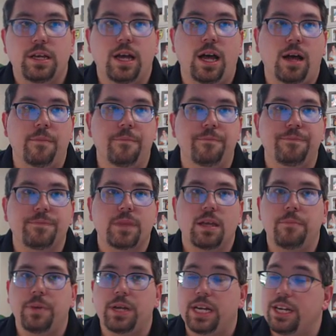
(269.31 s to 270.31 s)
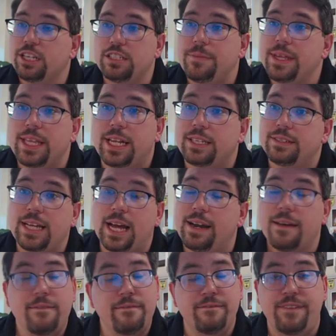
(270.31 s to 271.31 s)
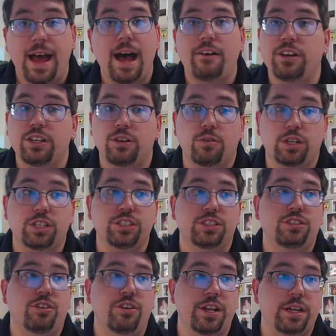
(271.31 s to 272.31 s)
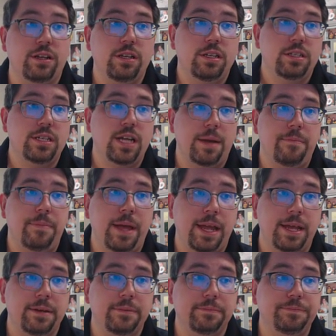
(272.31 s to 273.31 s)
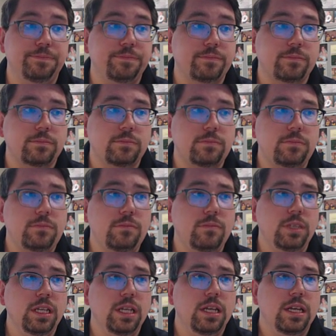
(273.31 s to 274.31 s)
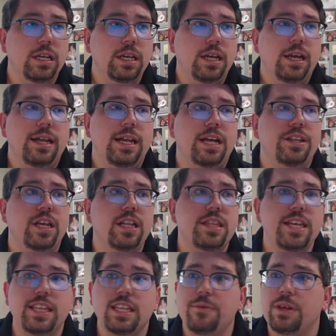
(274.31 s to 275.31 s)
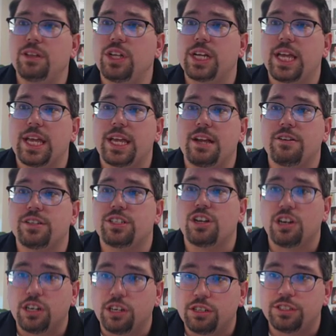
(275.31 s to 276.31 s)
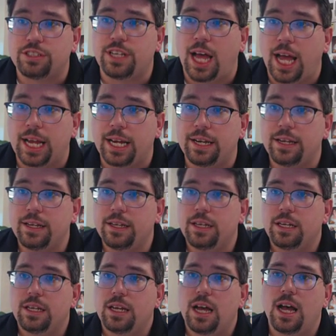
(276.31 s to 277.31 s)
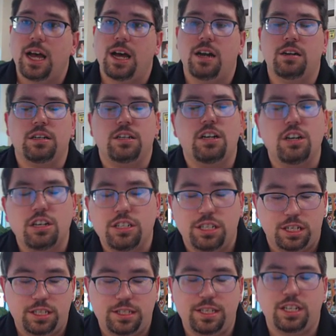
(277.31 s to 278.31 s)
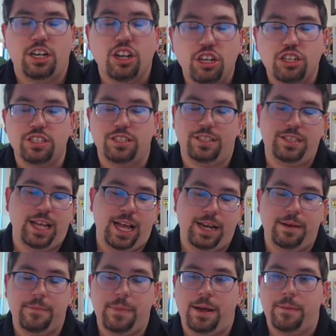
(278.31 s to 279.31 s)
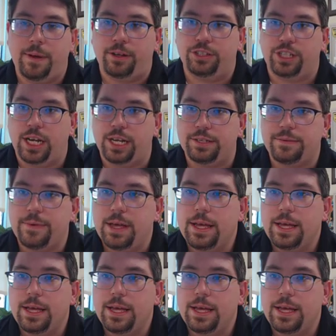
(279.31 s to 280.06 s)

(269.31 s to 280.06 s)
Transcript: Um, but it doesn't mean that it's not valid or concerning type pain. Now the other thing that we look at here is Kern sign, uh, or Kern's, Kehr's sign, I apologize.